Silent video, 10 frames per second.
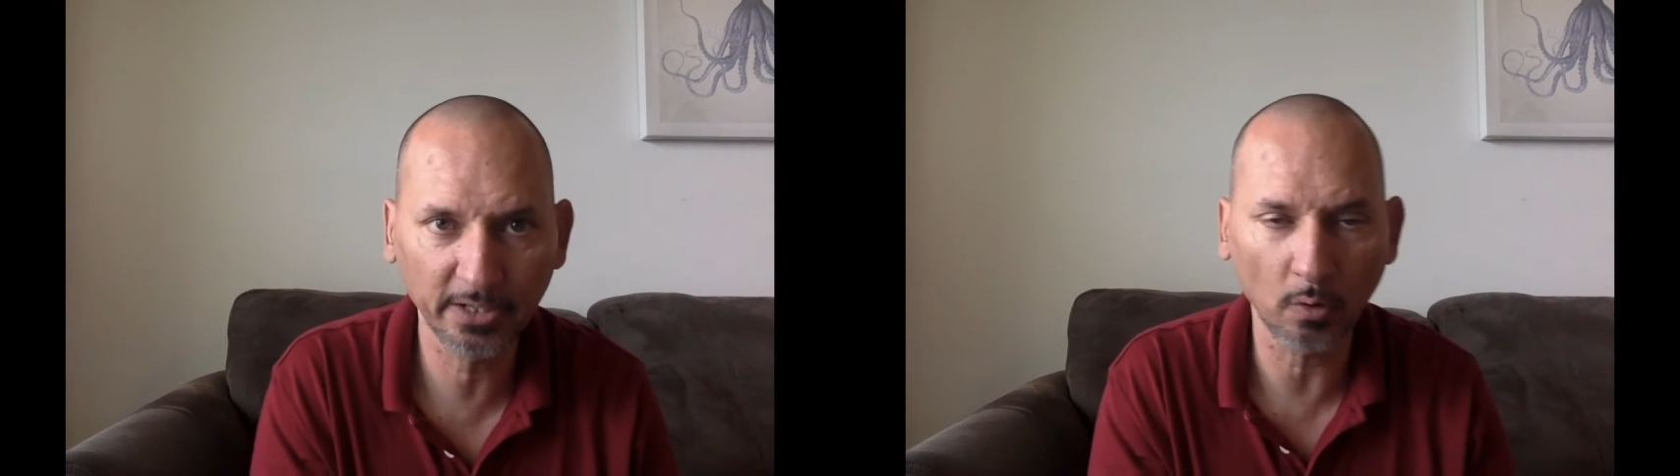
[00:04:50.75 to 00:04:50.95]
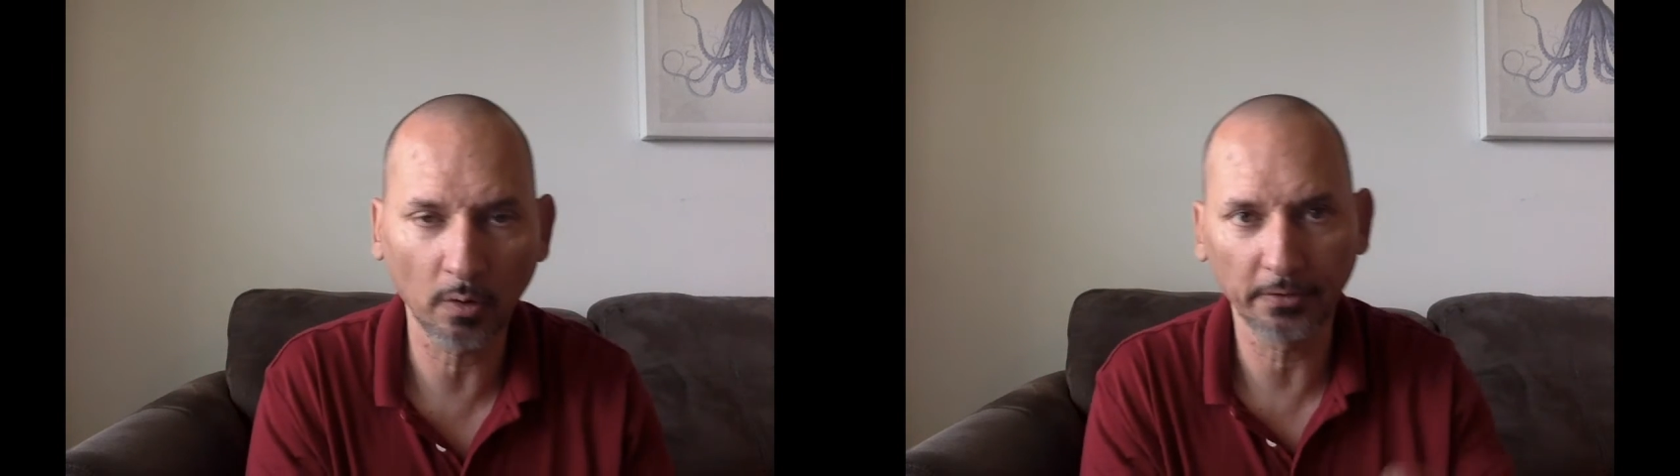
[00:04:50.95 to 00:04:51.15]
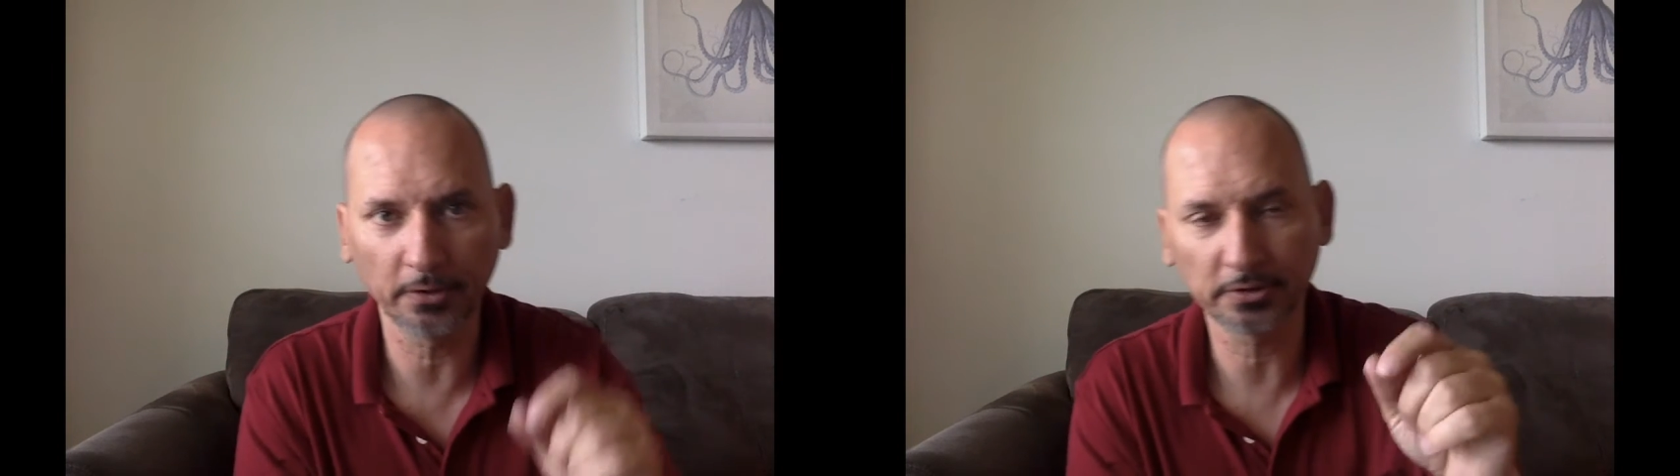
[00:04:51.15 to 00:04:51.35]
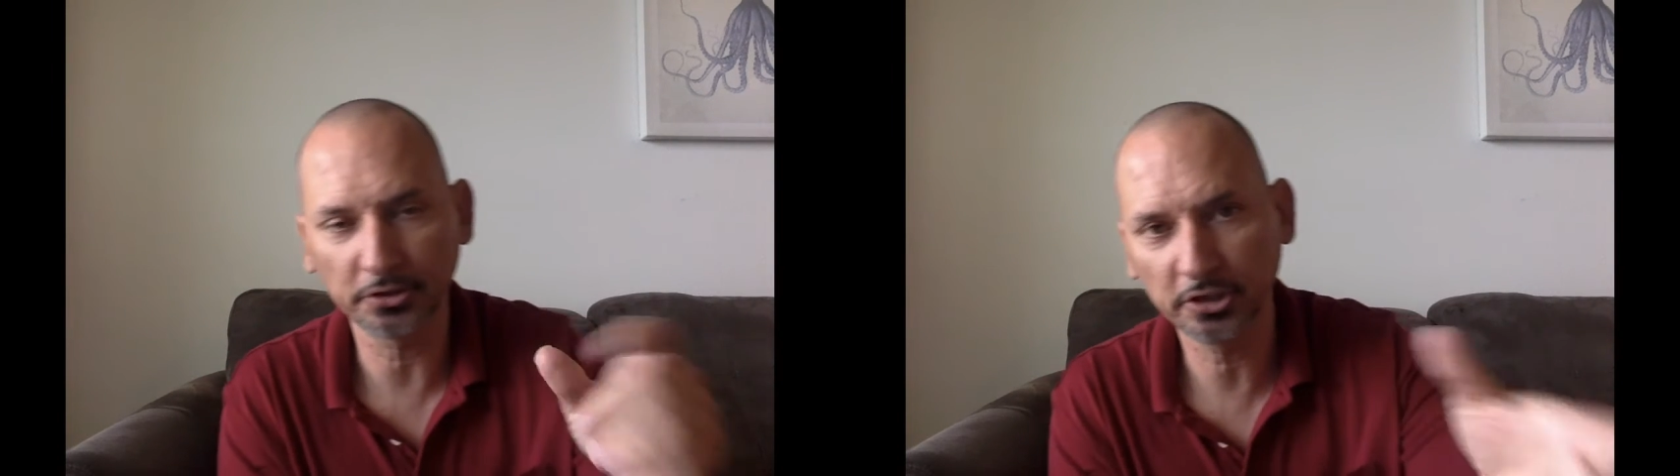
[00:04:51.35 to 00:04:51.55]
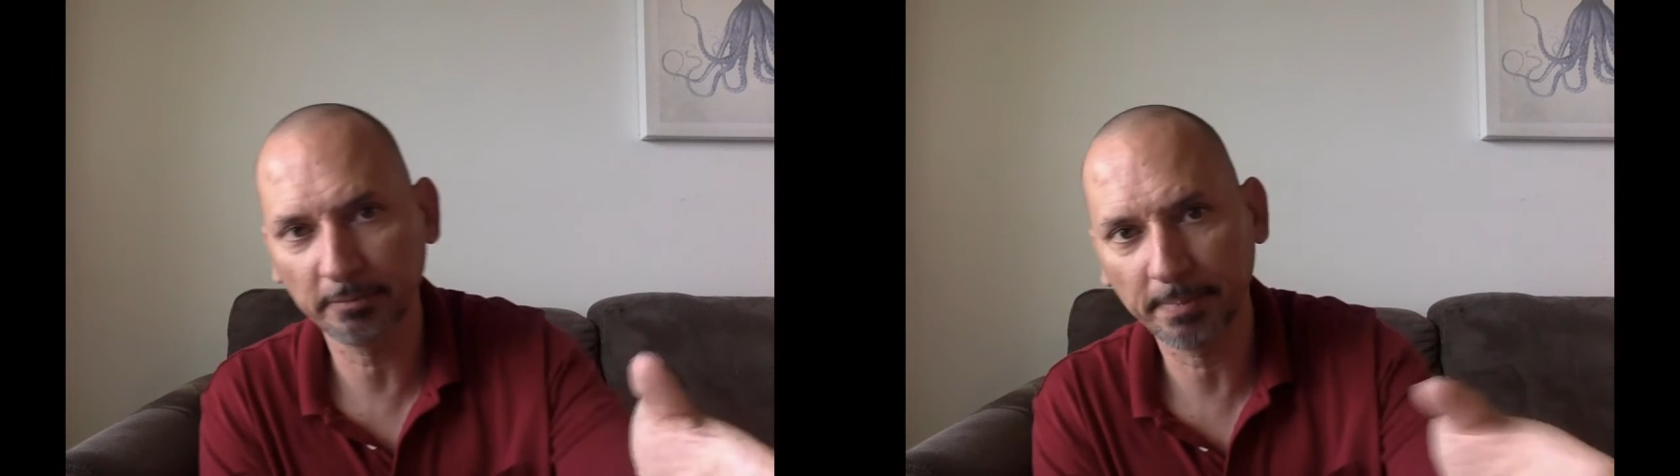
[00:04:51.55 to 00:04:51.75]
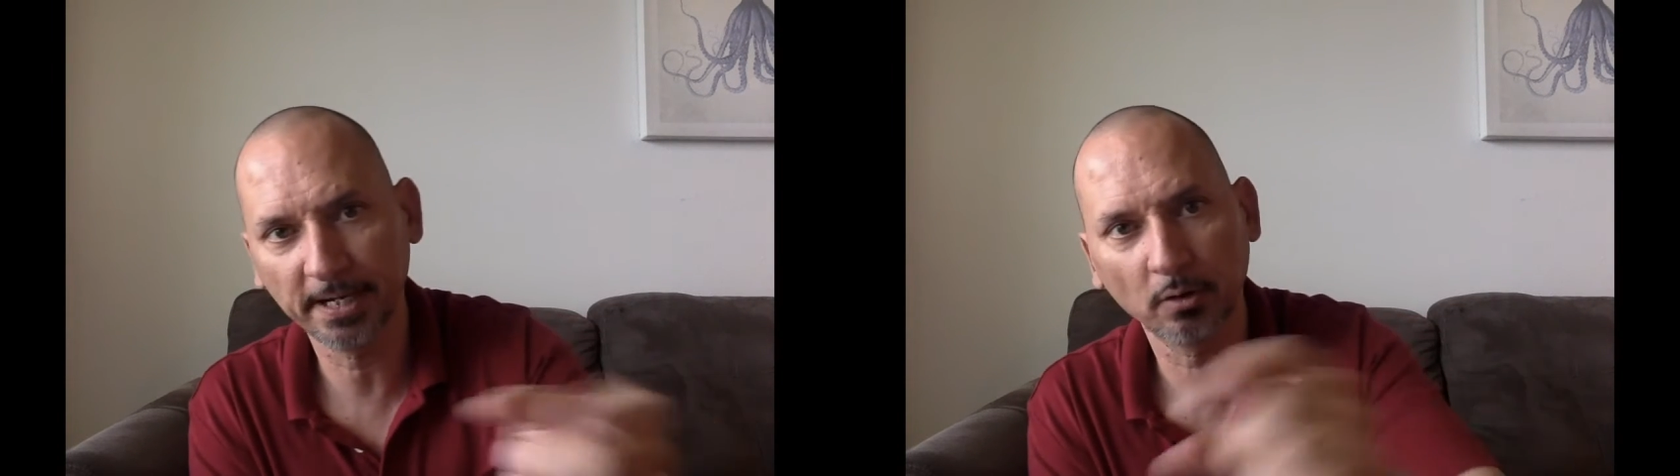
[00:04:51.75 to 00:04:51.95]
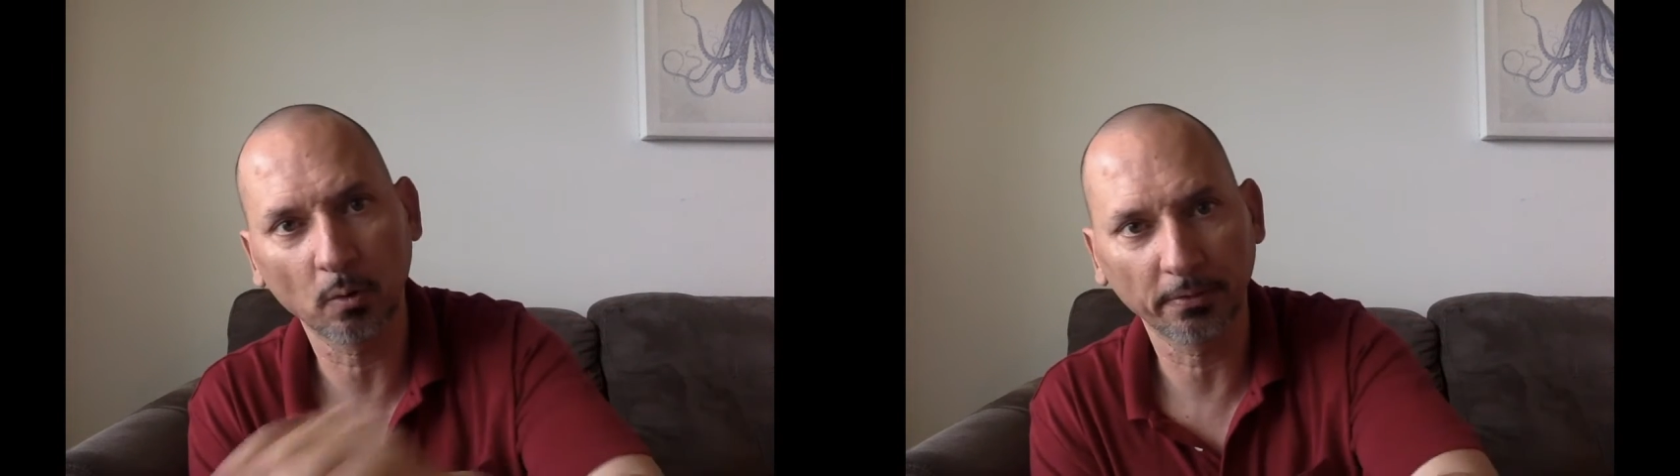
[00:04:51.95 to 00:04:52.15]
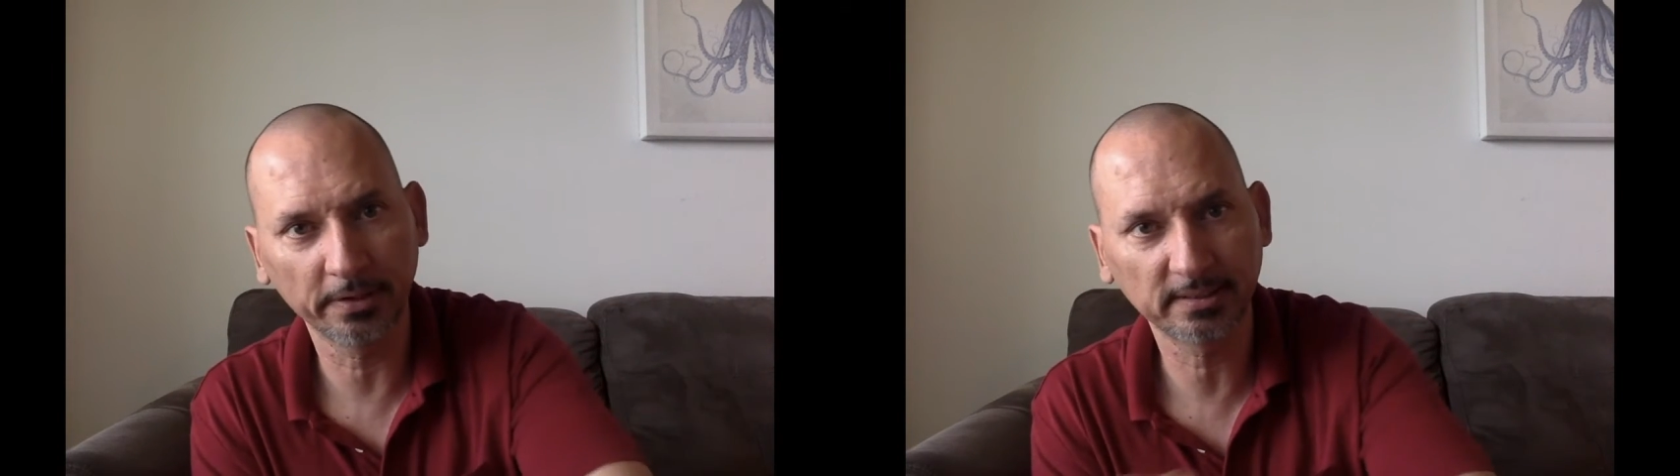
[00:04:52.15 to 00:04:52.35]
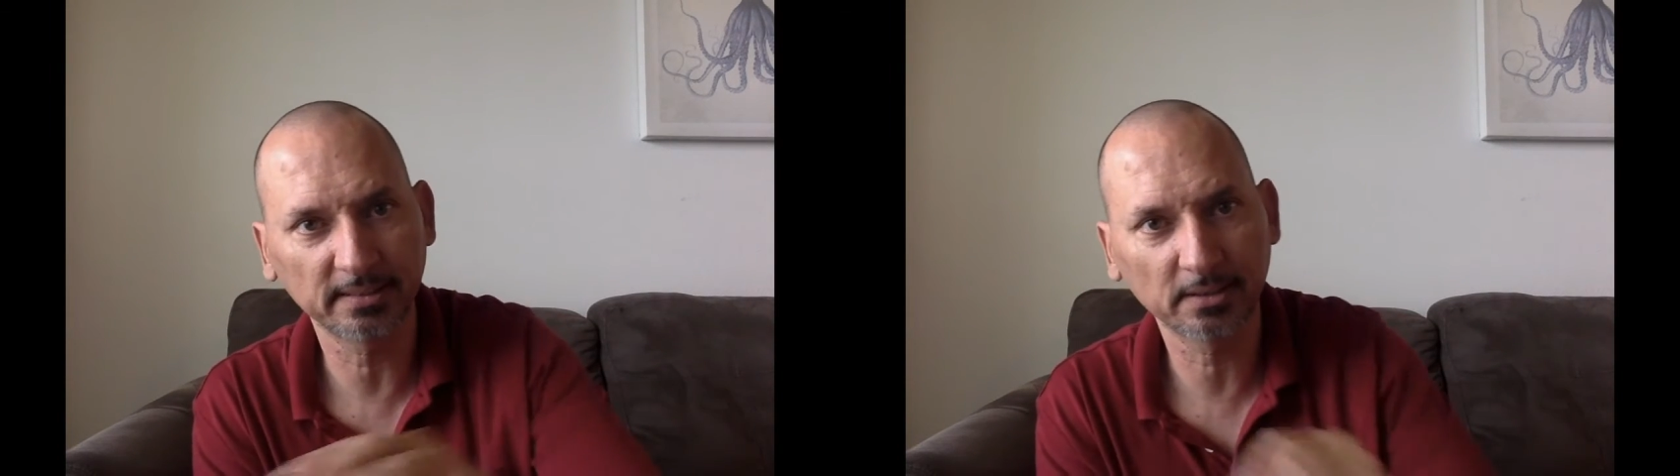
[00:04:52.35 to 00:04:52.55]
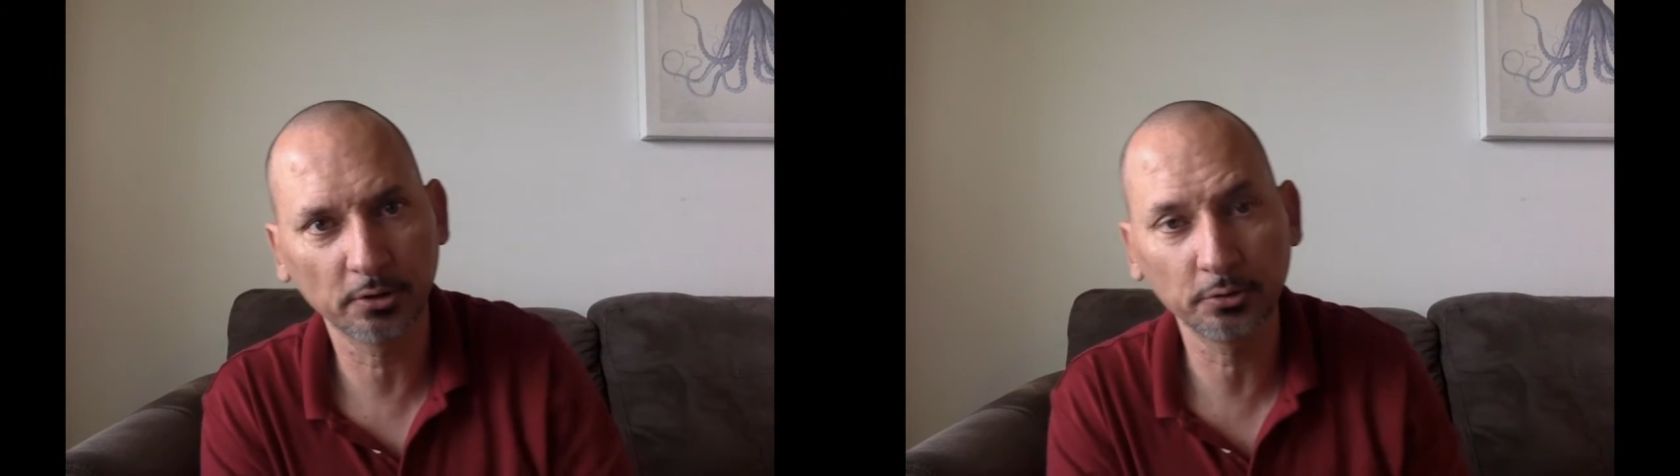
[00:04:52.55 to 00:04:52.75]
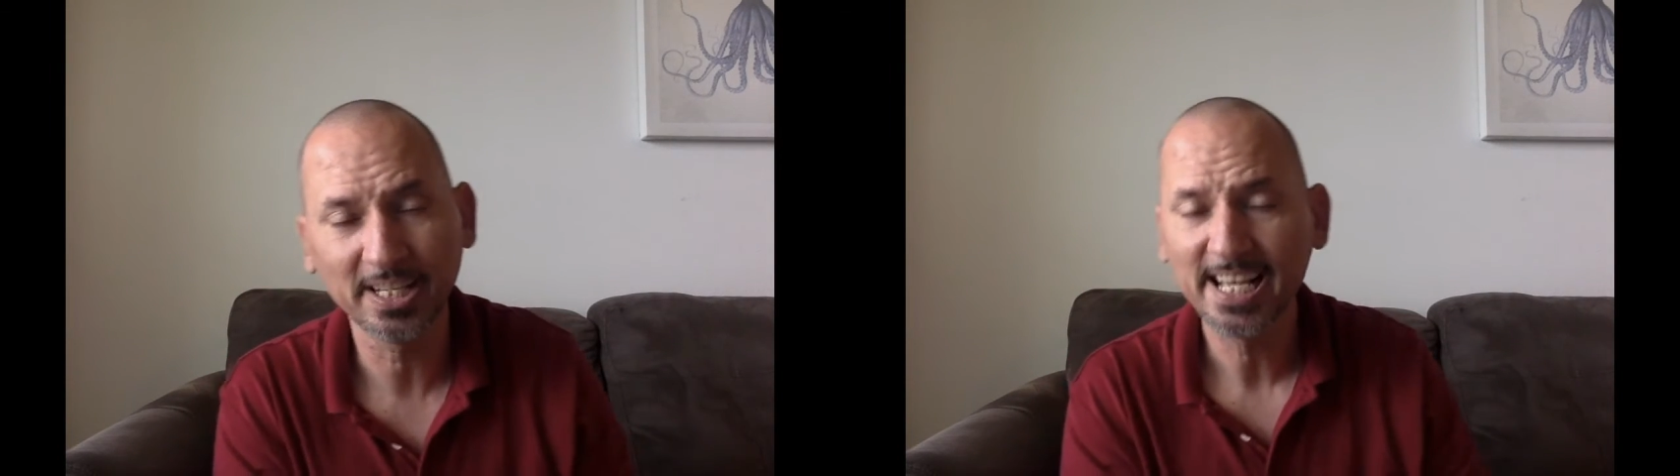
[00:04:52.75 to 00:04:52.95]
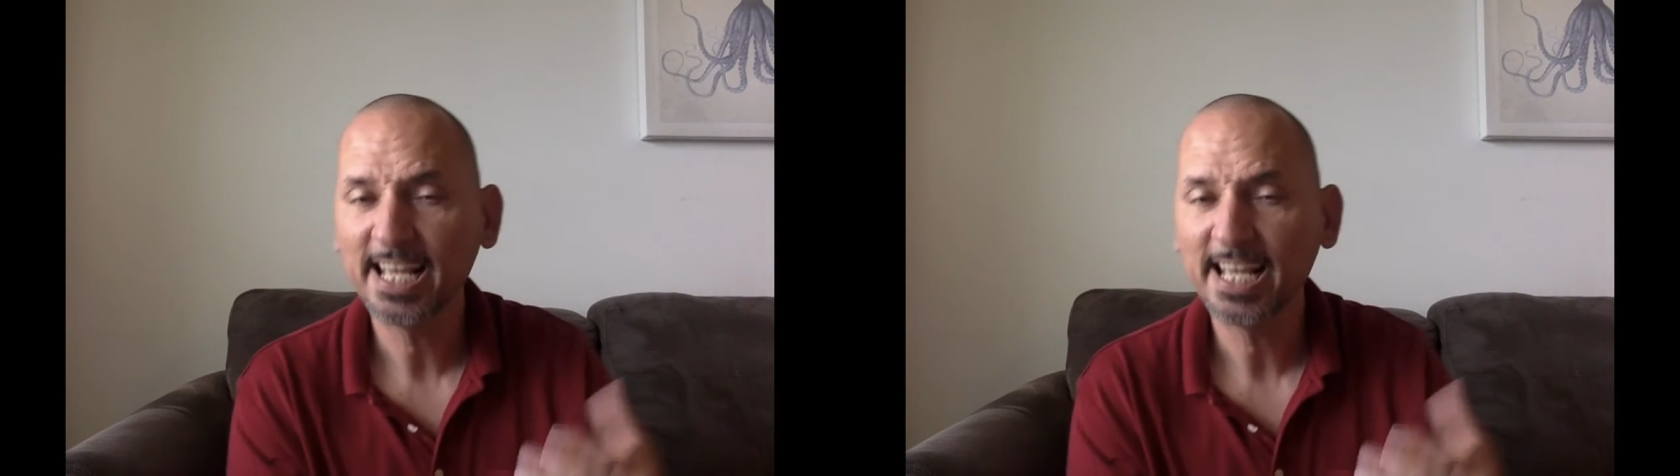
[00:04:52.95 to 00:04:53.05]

or there's a chip here, or this is loose,